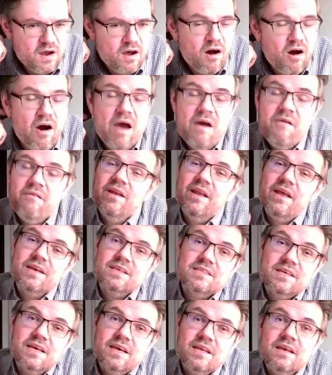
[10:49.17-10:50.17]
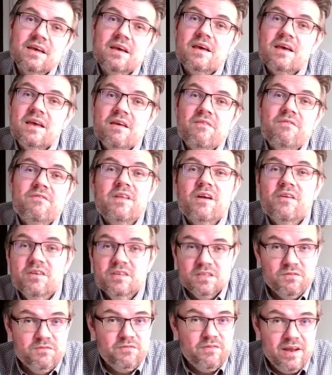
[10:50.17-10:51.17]
However, like I said, if there is
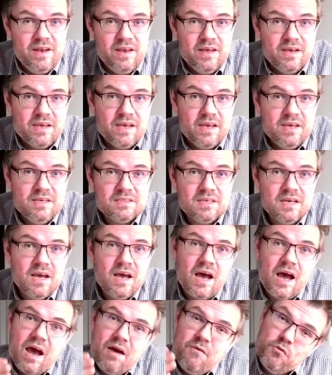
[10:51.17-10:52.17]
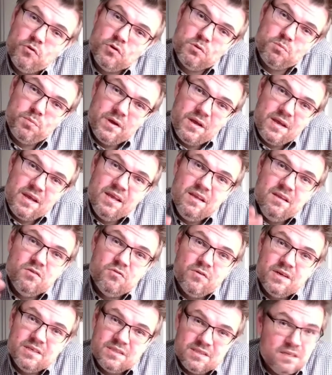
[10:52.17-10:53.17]
a failure case, I would be
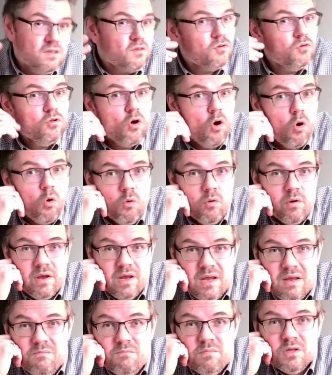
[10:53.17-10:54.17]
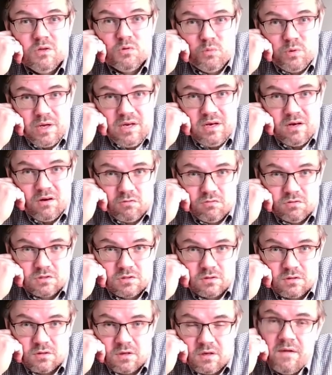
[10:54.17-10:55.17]
interesting to know in between also.